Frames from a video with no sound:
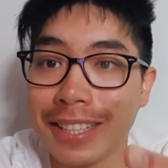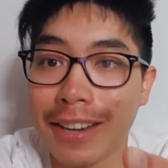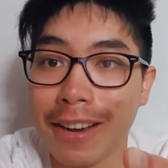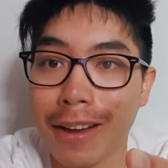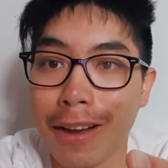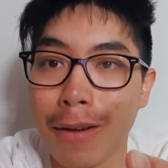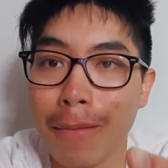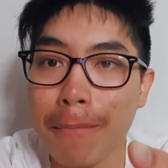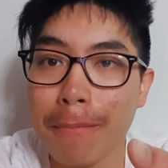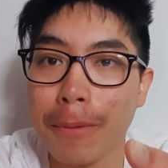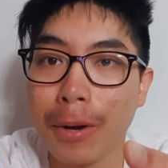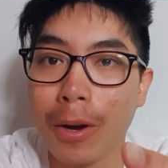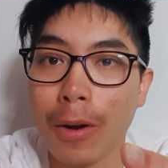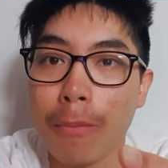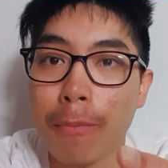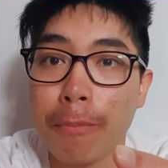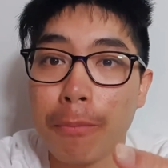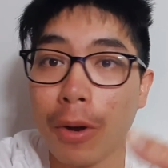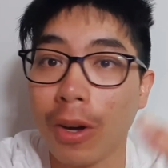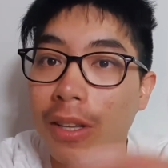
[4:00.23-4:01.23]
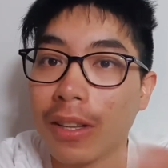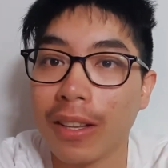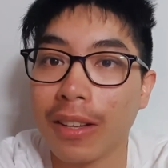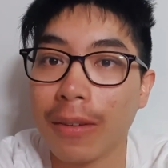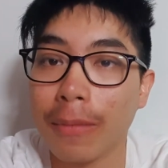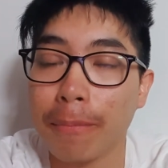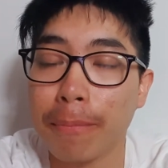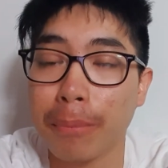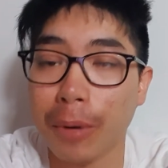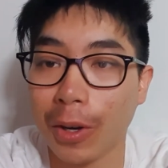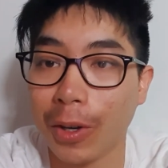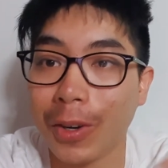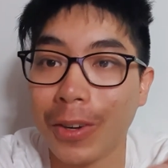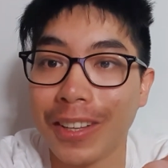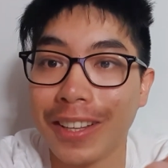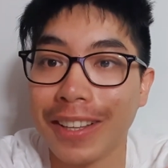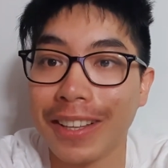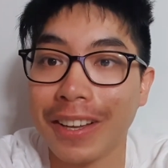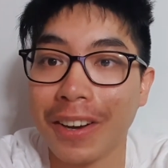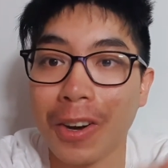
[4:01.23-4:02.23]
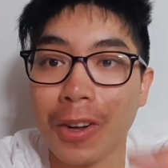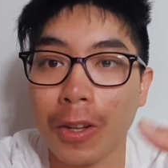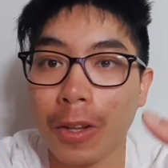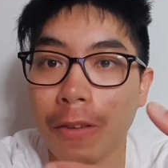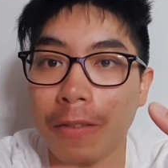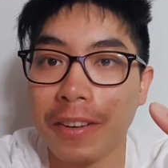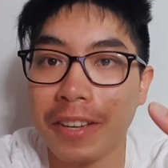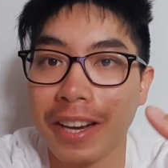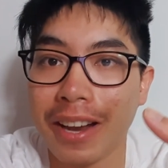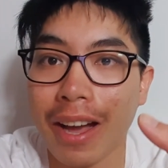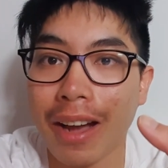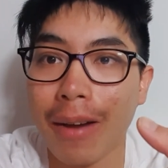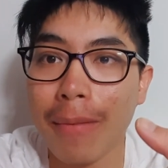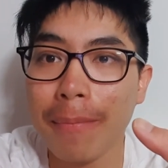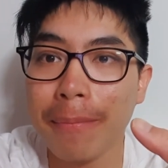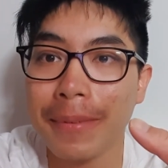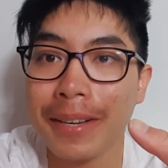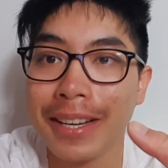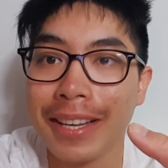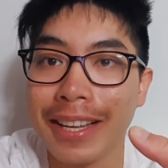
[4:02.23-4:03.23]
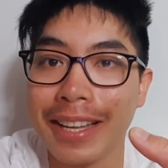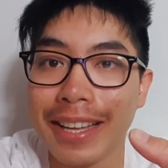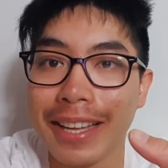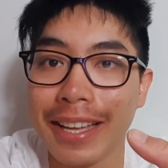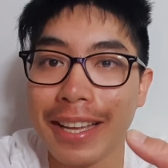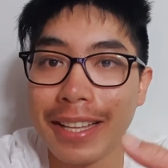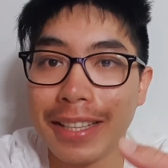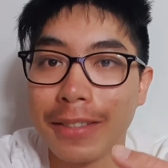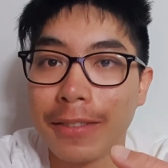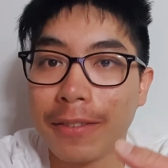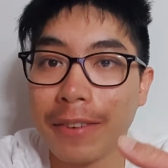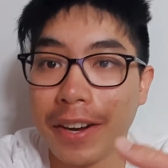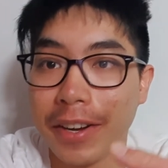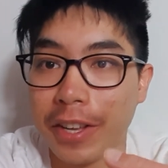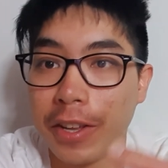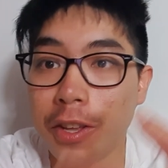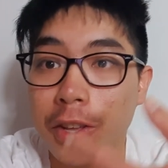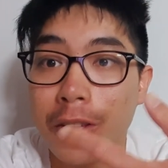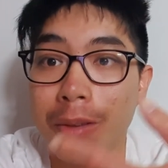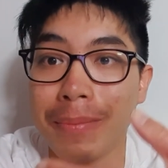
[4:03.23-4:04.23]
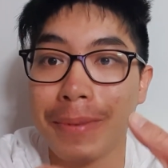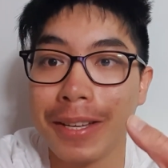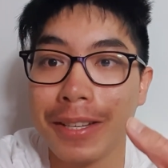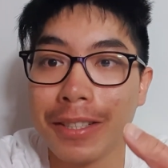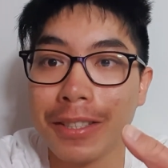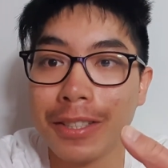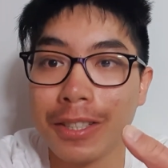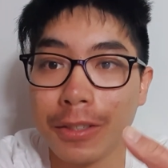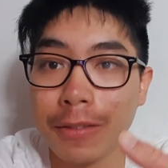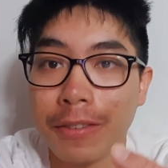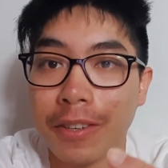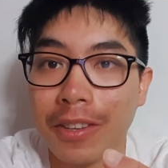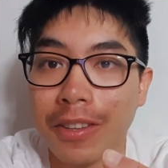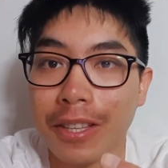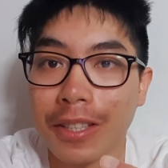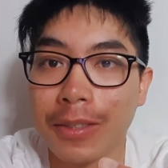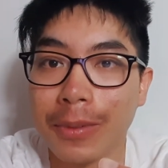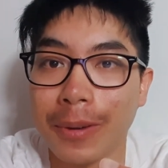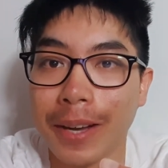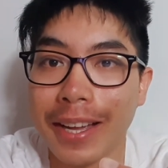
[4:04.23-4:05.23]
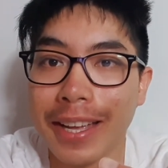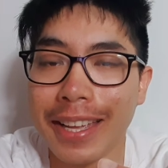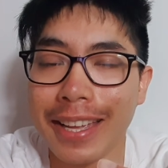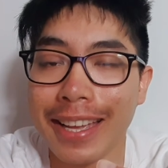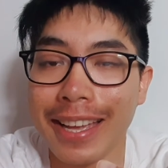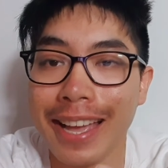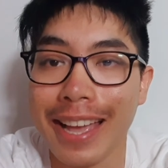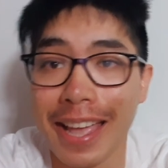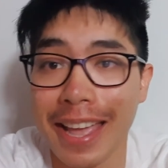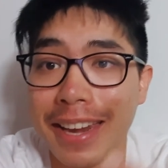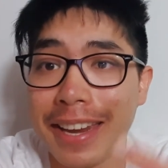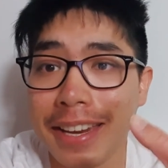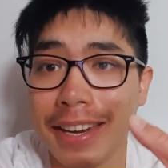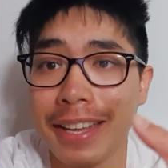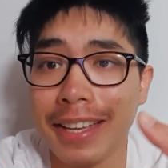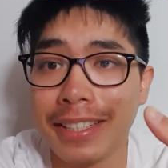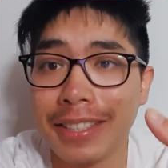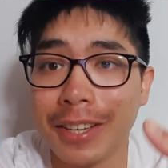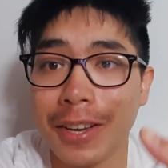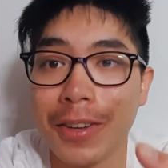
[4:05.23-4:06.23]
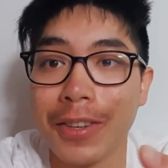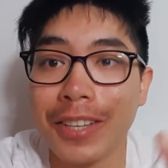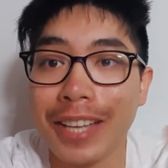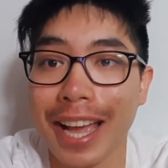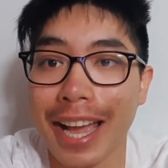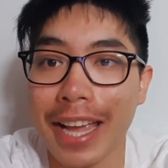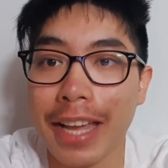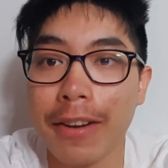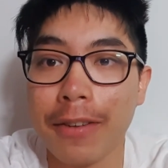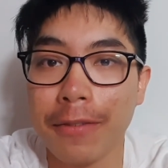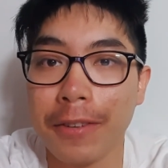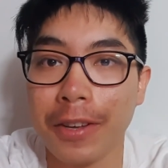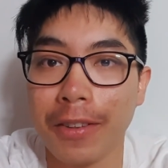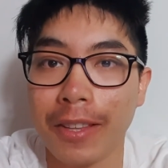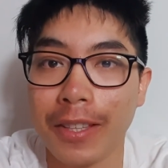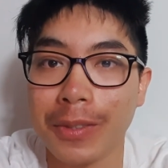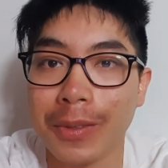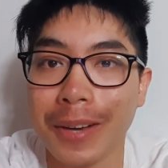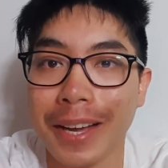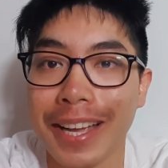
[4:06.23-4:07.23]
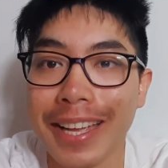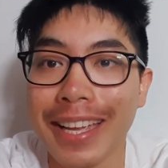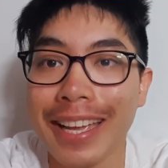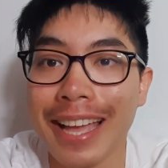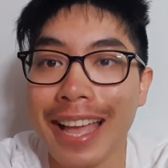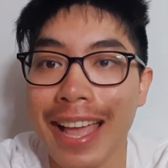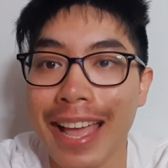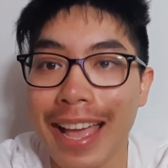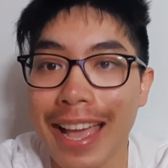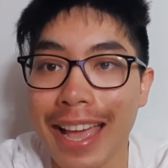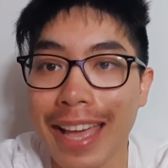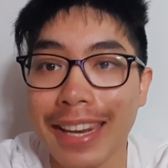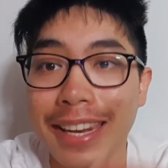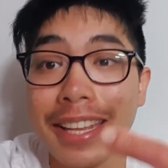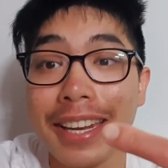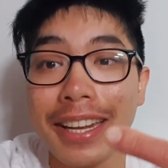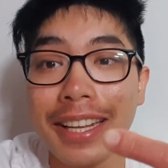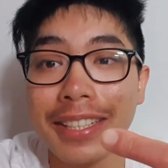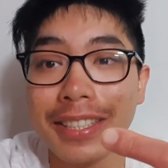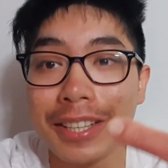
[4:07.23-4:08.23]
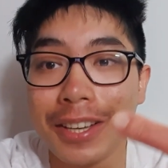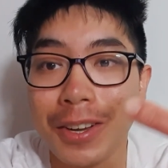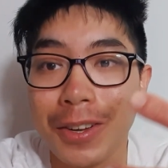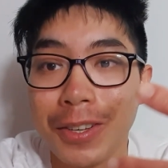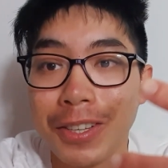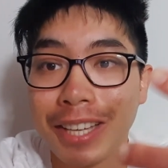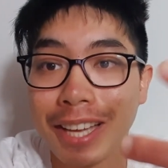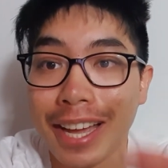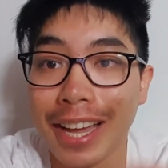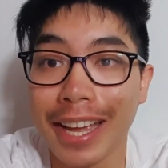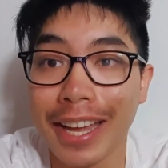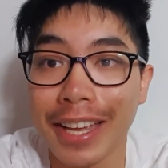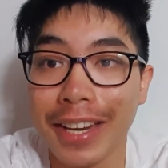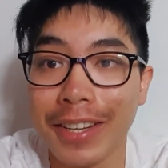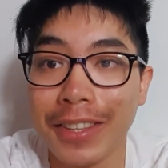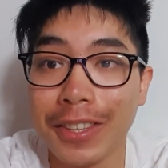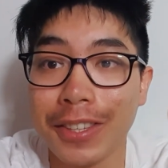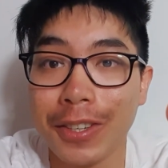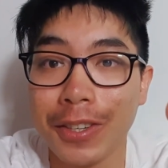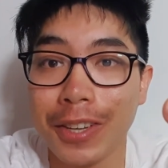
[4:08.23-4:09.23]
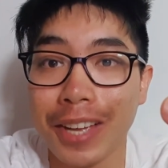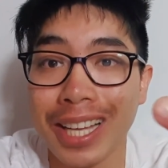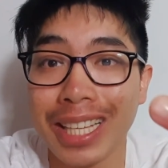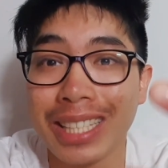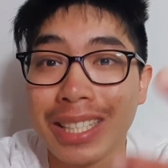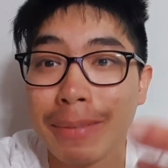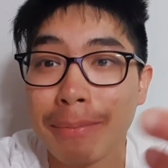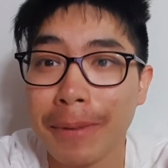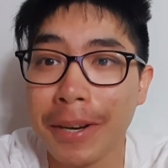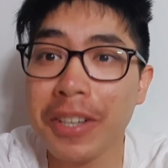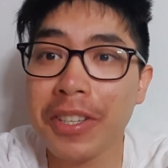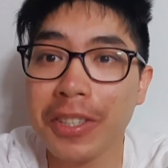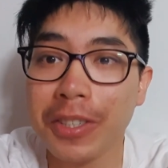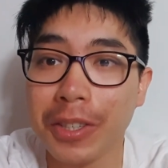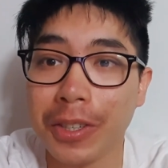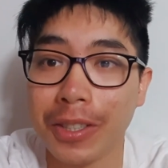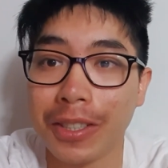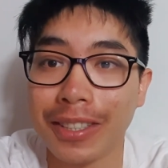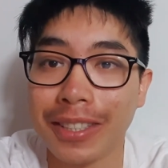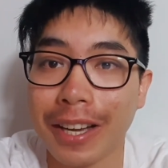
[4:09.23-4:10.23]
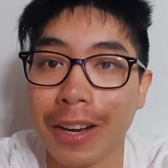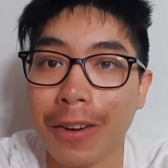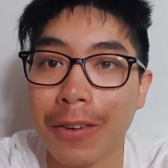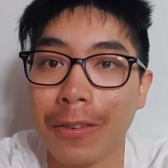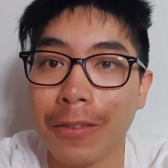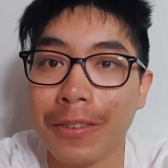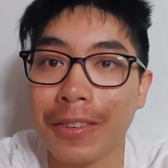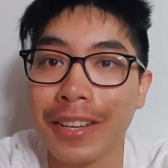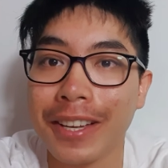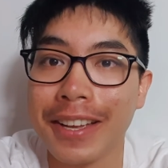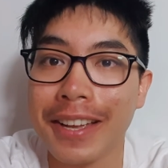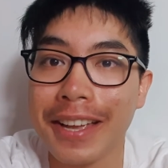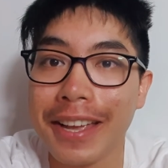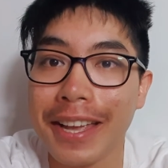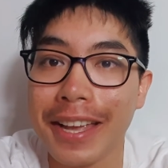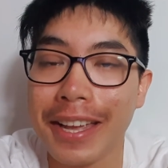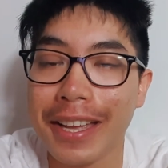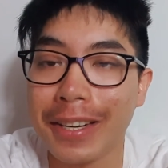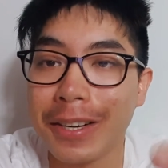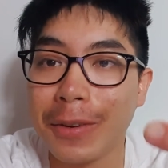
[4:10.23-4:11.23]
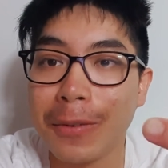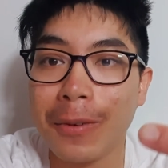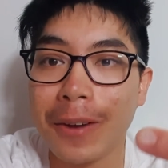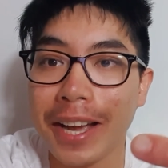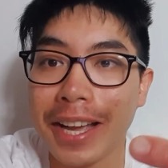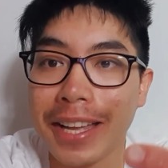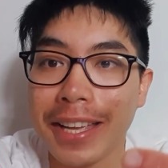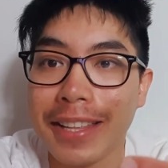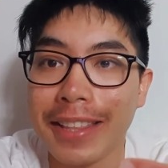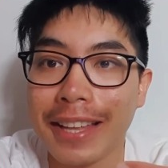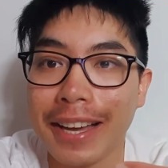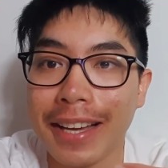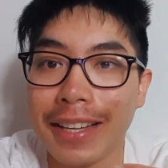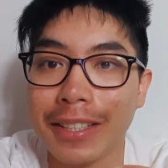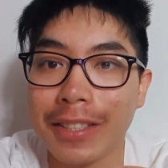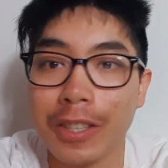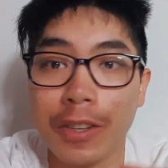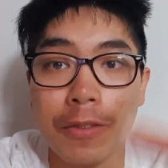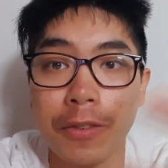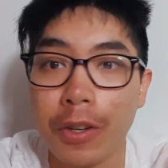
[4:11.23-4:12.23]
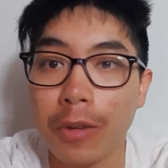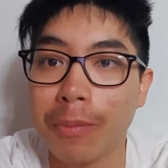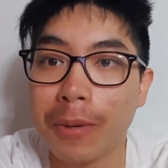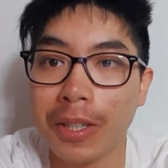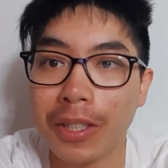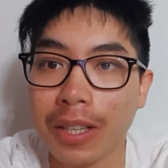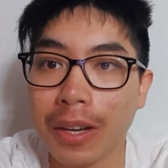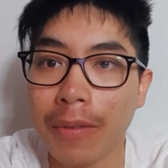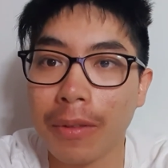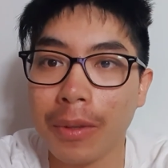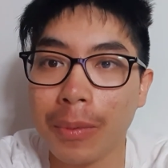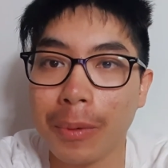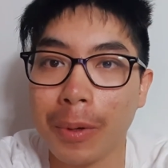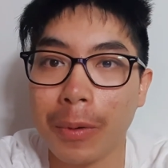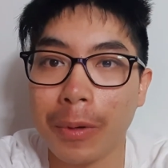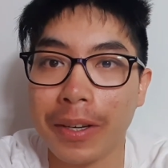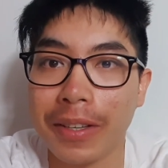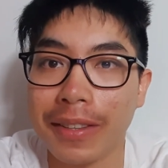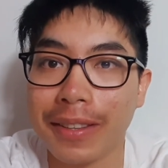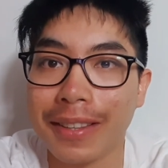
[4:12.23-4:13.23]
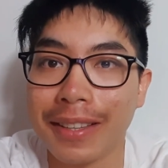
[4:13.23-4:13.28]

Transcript: it up or bottle all of it up. It's very human to feel this way, and it is okay to feel this way, and it is okay to express yourself in a way that you feel most comfortable with